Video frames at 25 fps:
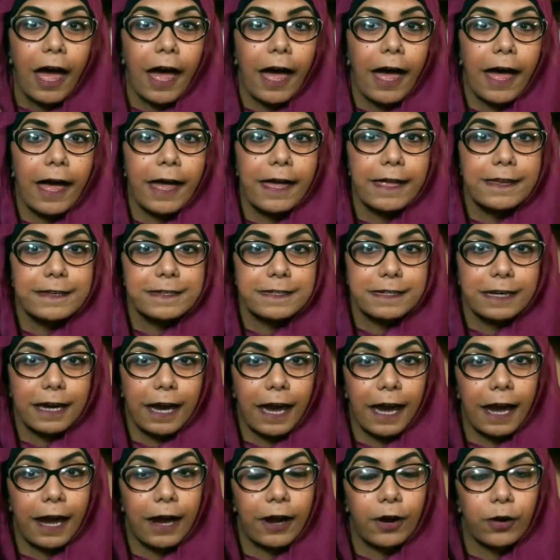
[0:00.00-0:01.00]
and
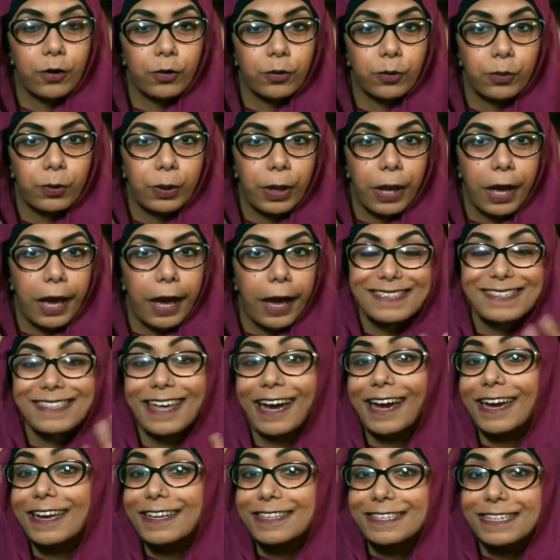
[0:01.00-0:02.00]
how
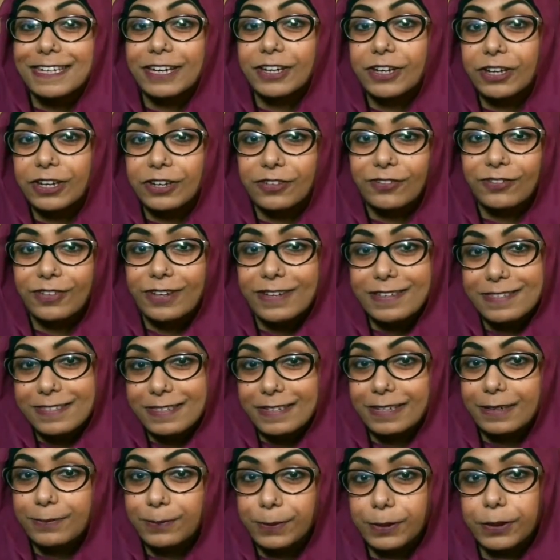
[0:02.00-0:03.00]
society could have
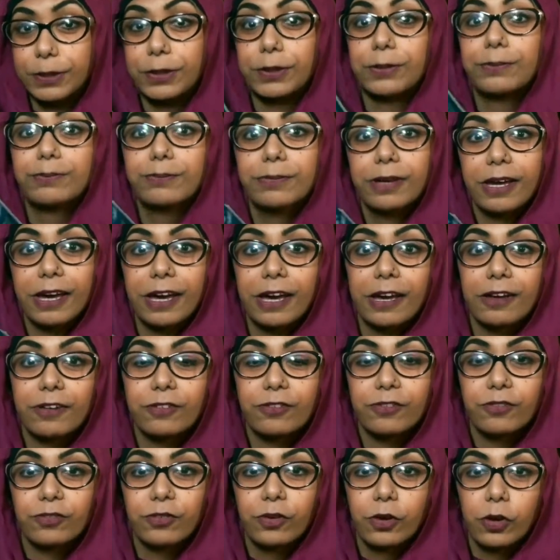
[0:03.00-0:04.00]
easily become
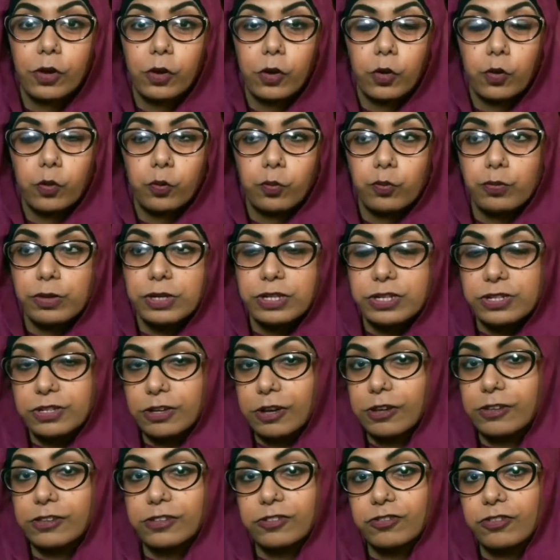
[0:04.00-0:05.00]
if we just
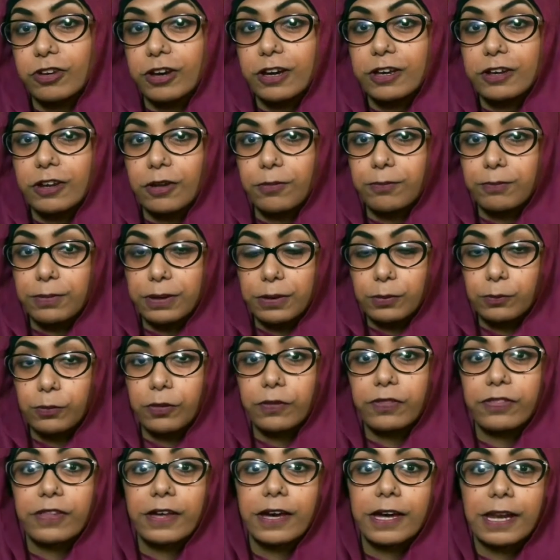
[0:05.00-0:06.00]
concentrated on being
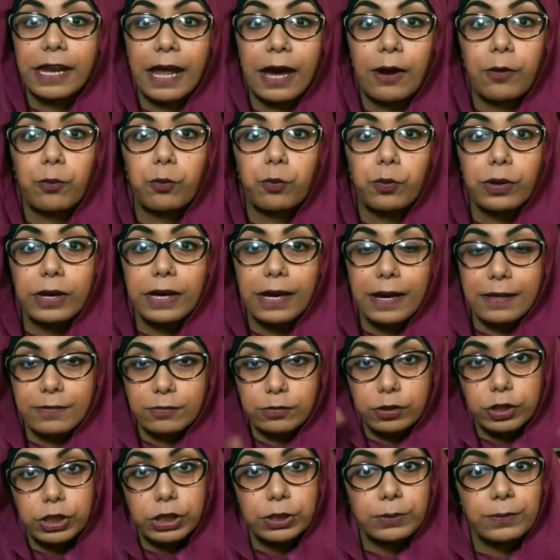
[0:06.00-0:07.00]
one thing, and how we as
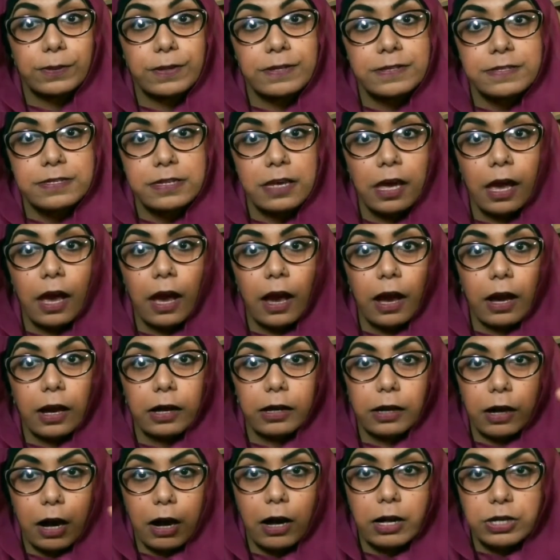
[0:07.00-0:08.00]
humans
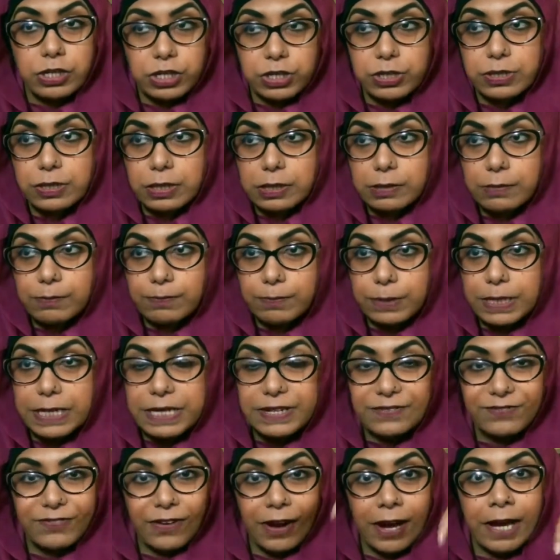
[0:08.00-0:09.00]
can't just be
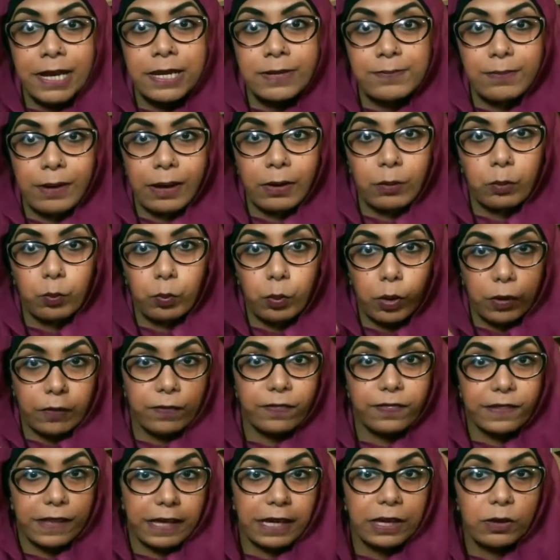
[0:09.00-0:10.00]
defined by
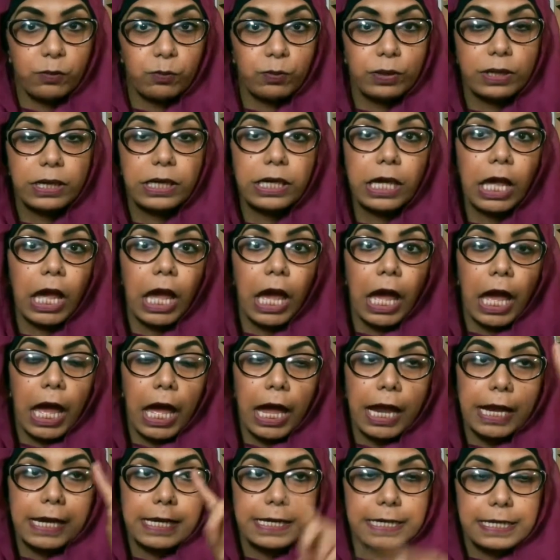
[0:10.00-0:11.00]
one thing. We
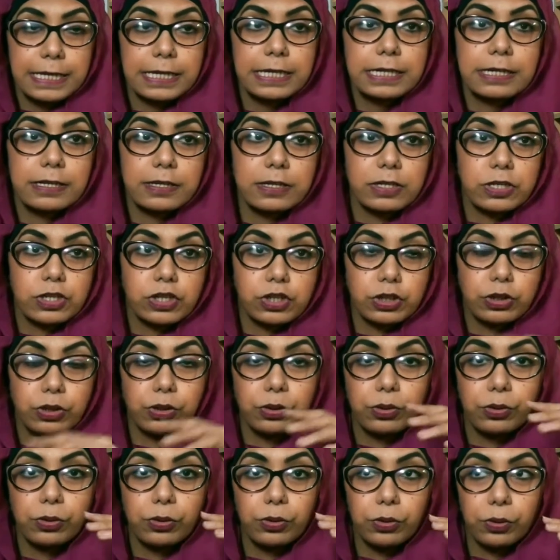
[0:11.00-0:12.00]
need
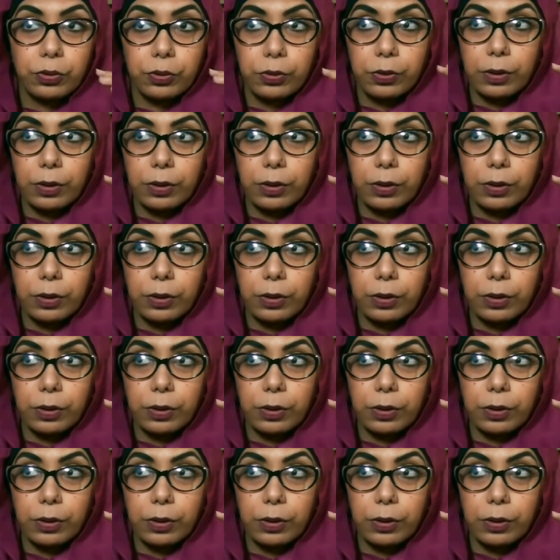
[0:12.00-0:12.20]
to